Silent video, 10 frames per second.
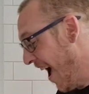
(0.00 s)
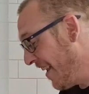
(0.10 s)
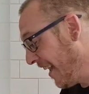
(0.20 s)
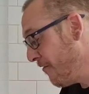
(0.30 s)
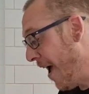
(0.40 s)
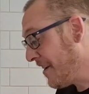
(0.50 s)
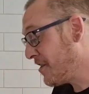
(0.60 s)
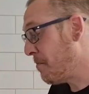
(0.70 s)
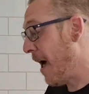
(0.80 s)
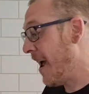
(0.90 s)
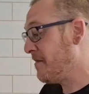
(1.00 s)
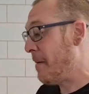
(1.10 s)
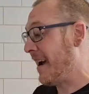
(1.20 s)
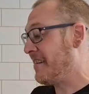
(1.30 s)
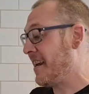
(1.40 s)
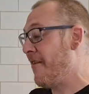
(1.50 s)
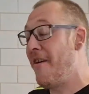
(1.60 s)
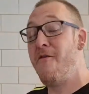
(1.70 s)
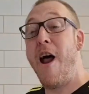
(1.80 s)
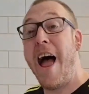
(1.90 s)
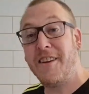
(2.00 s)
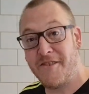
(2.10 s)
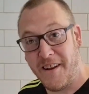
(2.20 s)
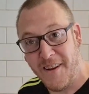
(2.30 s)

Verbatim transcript: I nearly read spiced bacteria rice then.